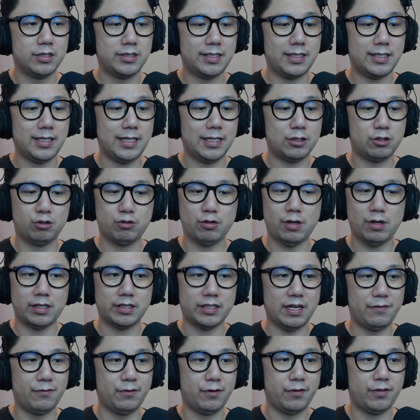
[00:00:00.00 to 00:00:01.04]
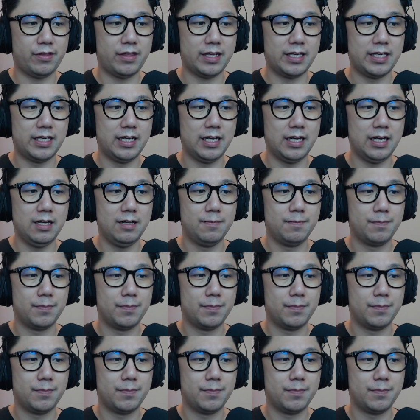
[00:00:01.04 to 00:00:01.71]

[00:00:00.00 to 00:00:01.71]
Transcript: to extract everything here,